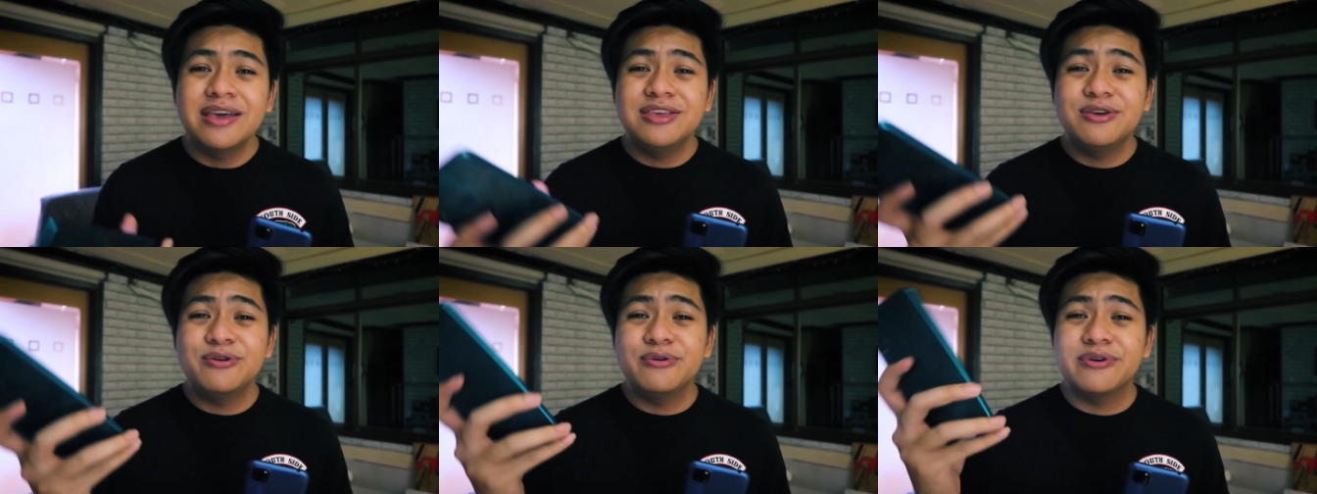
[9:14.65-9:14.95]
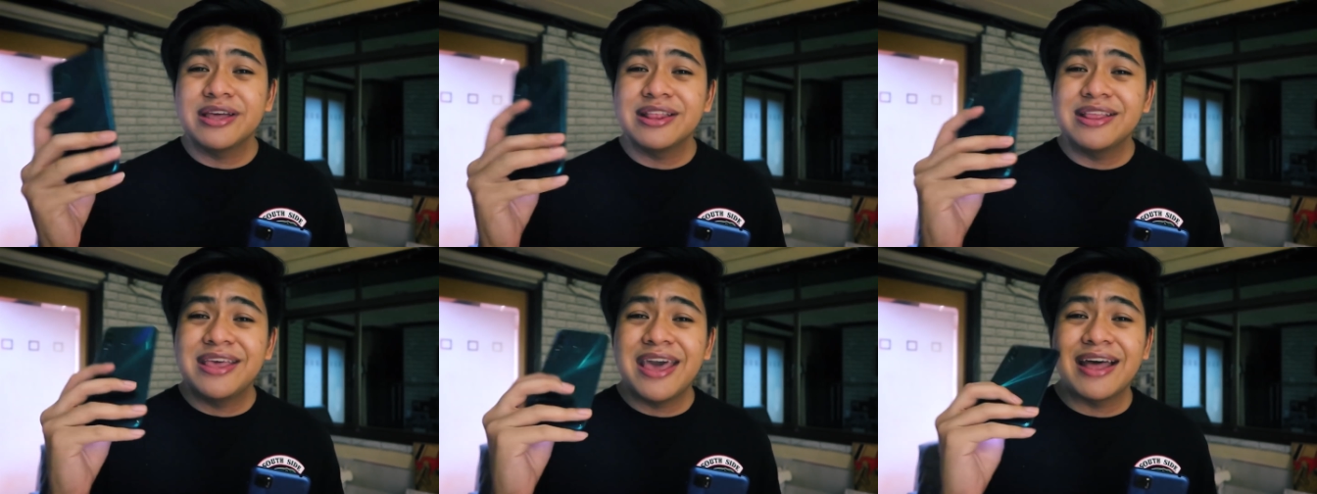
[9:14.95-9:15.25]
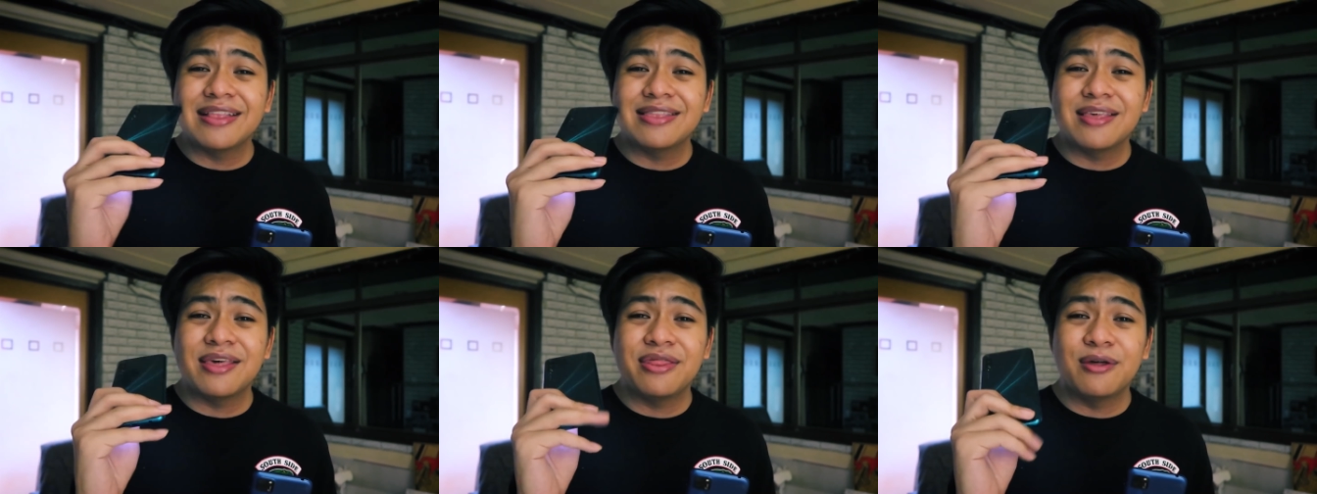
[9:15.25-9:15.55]
You can
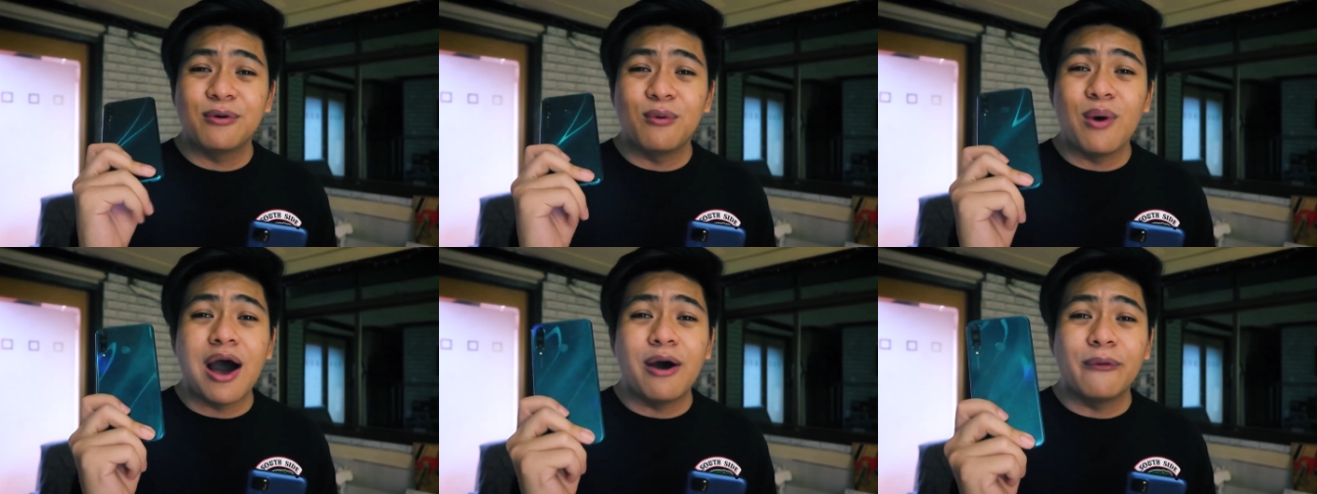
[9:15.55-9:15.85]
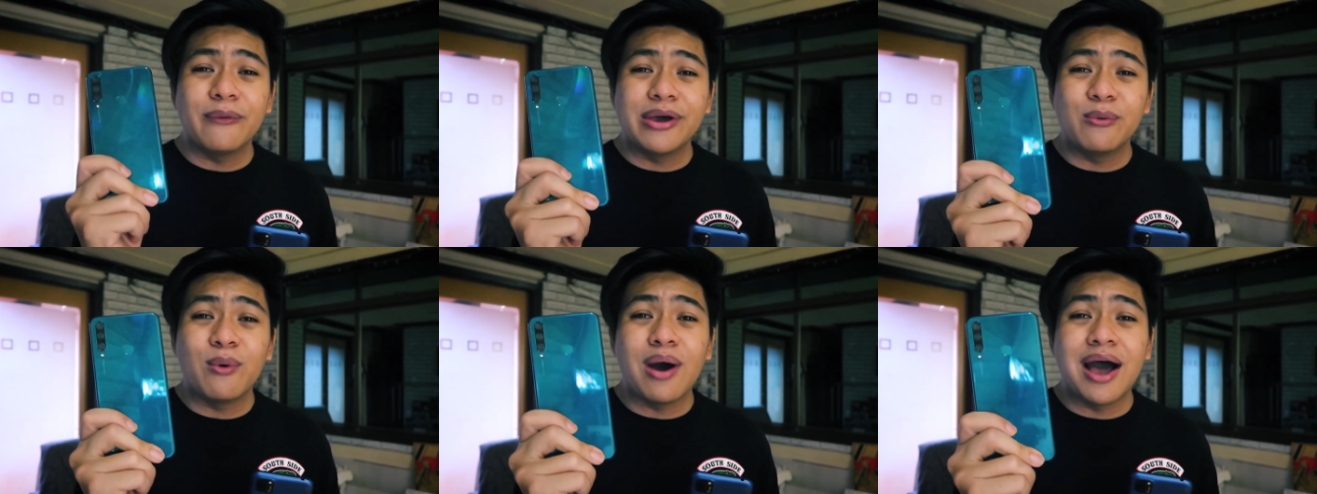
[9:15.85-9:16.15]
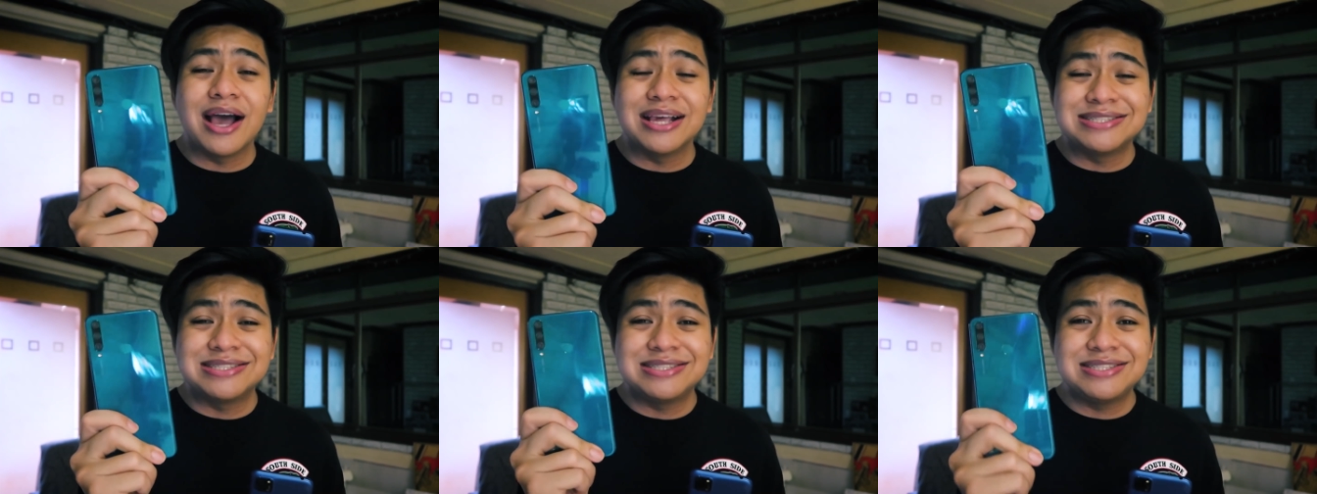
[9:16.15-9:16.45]
get the Huawei
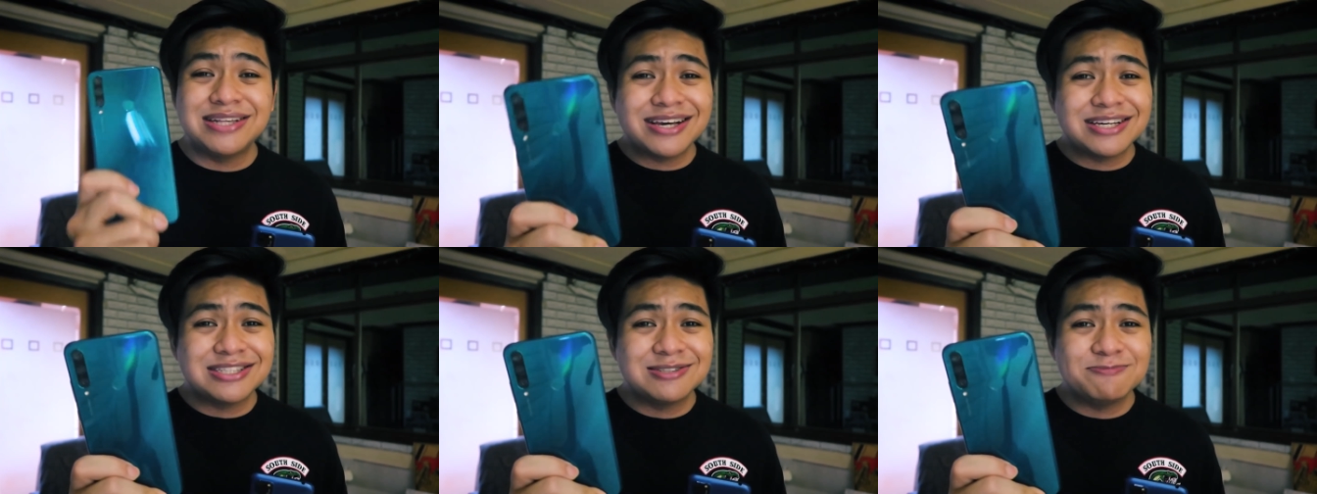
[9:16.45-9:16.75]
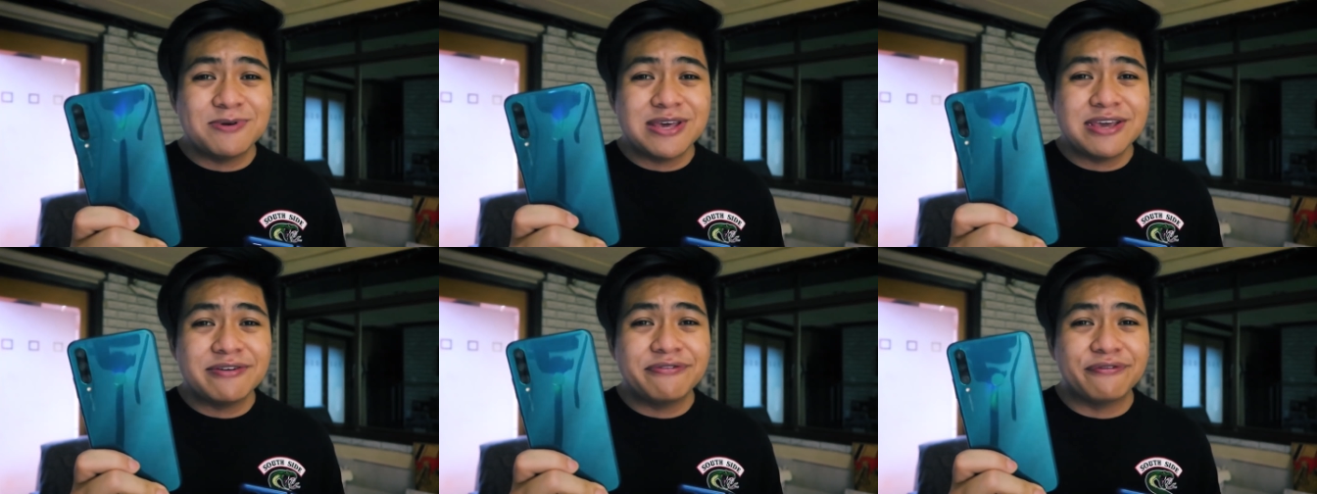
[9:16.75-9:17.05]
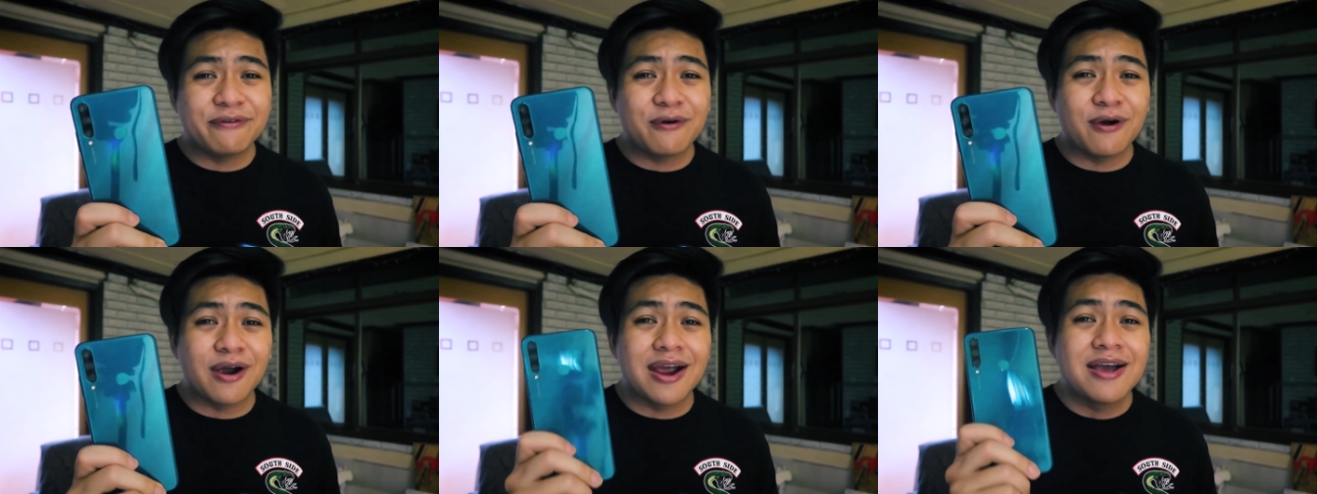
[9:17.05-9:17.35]
Y6p
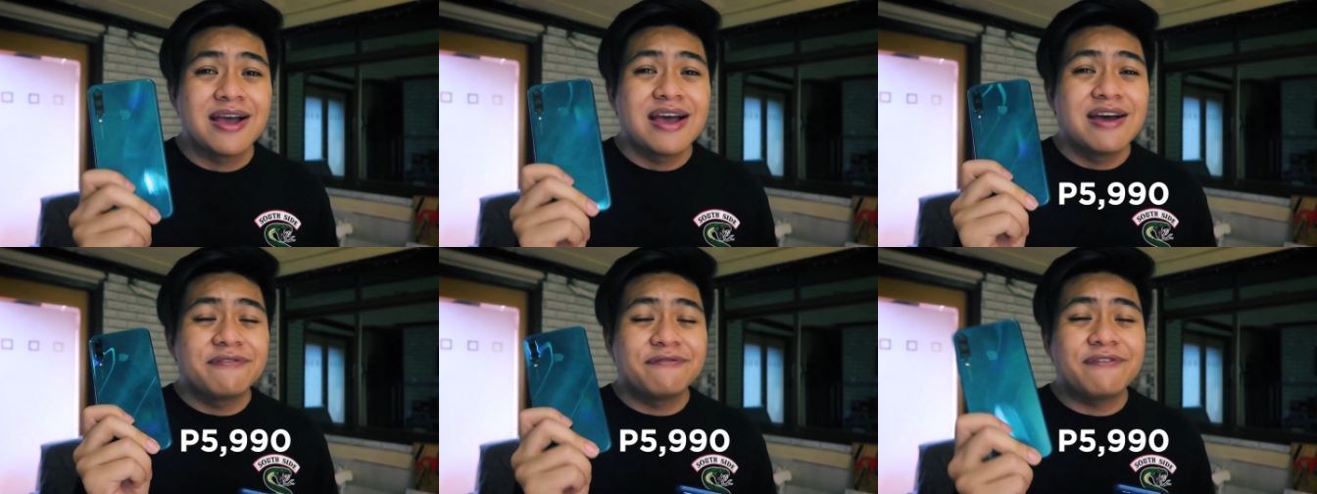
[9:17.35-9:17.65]
for